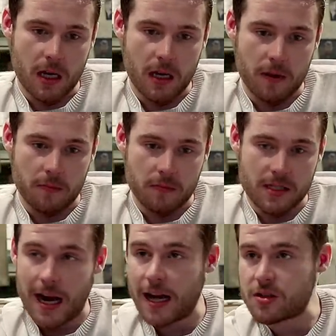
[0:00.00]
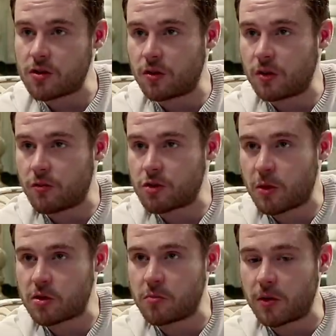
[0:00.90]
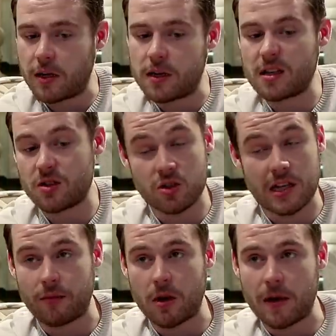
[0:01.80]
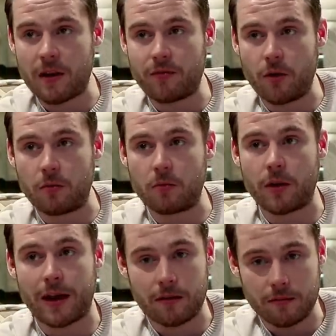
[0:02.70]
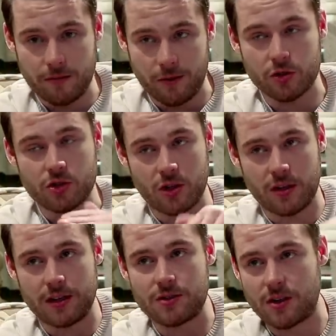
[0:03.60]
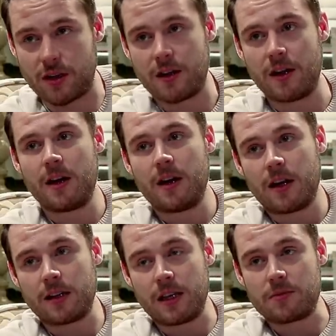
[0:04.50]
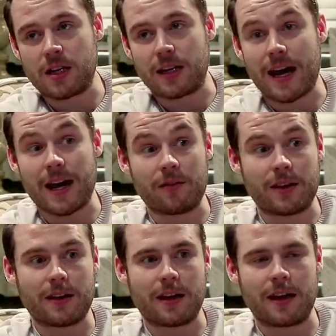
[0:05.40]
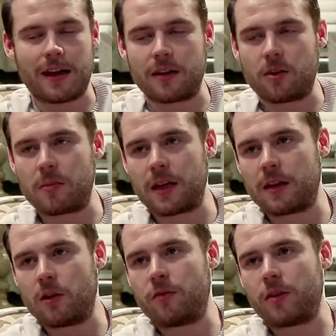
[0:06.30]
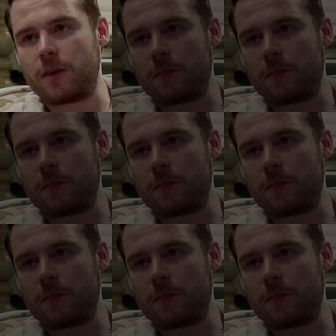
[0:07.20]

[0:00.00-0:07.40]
um, ties or no responsibilities he's just having a bit of fun but then fun turned into a deep sea dive, and, and he ended up being in love with